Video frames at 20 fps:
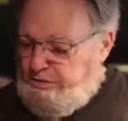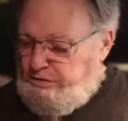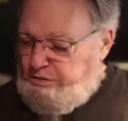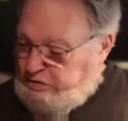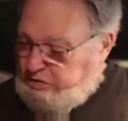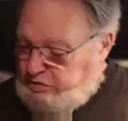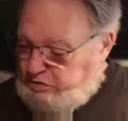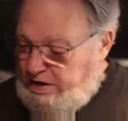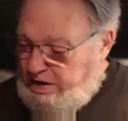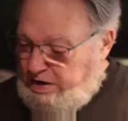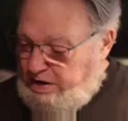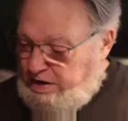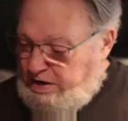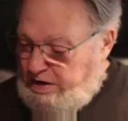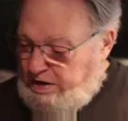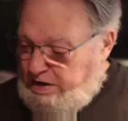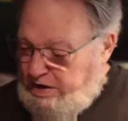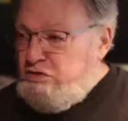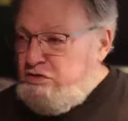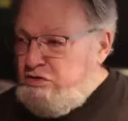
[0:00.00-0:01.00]
we were
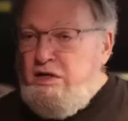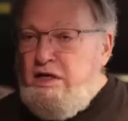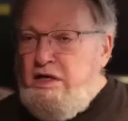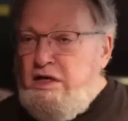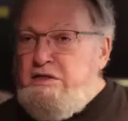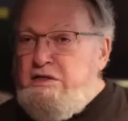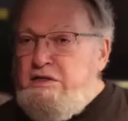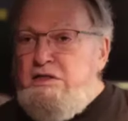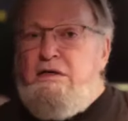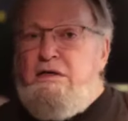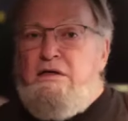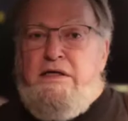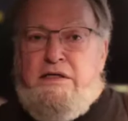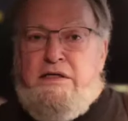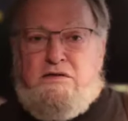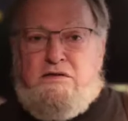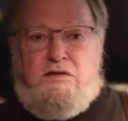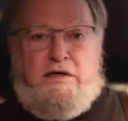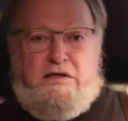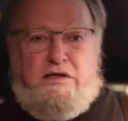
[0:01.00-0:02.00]
tracking a certain idea,
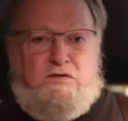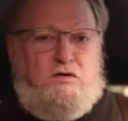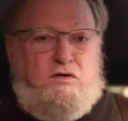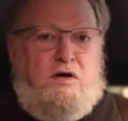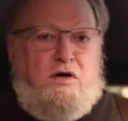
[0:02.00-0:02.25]
and it's like